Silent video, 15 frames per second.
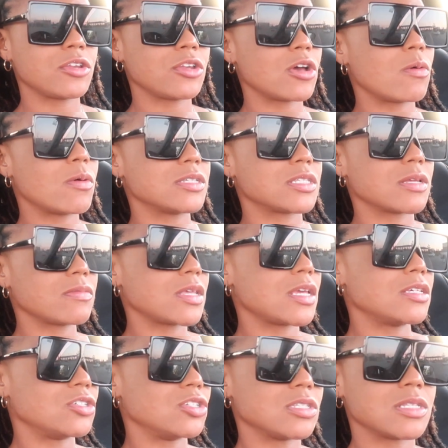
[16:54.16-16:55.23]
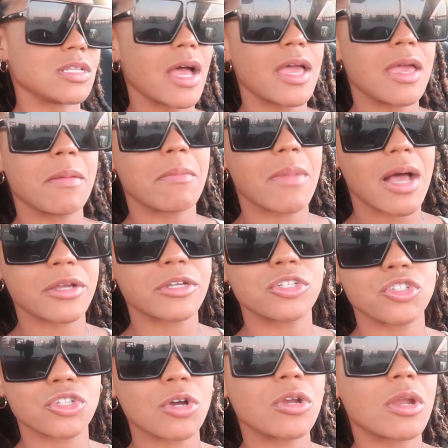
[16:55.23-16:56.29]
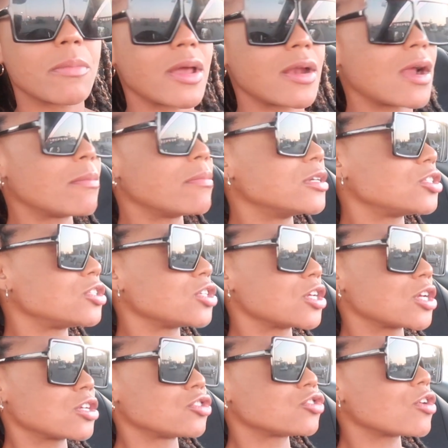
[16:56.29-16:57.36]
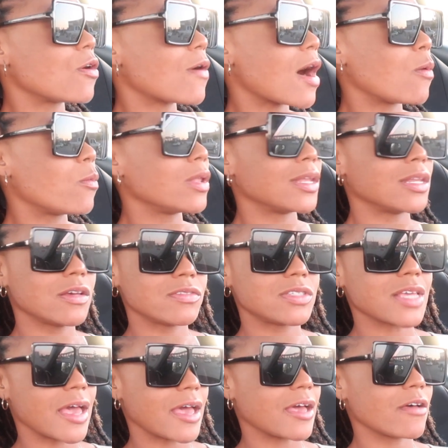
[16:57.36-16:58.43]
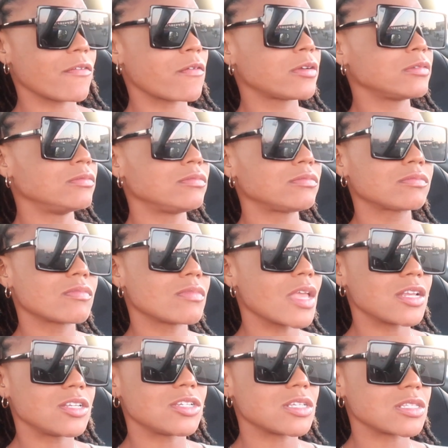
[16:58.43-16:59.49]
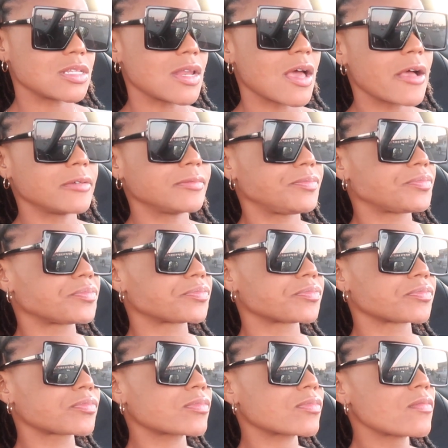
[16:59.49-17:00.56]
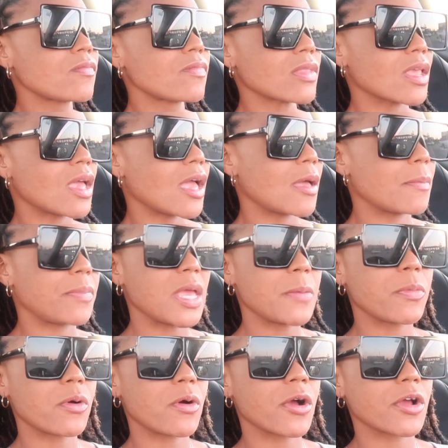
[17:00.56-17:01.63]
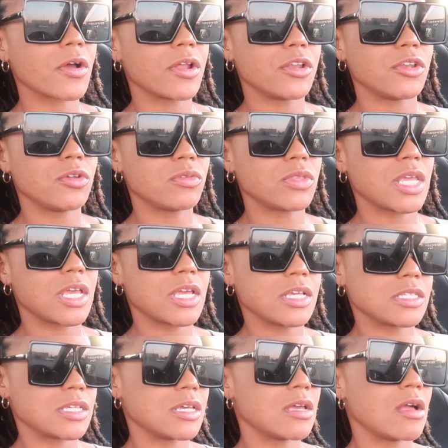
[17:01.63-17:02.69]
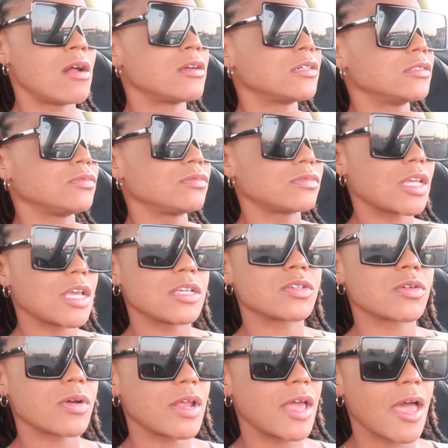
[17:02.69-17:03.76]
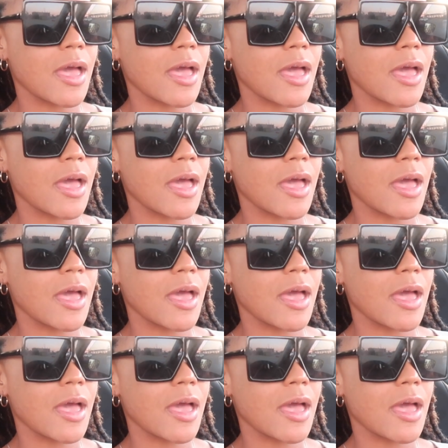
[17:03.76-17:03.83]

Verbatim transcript: you know what, some things just not in my control, no matter how much control I would love to have. They just not. And people are gonna do things and things are going to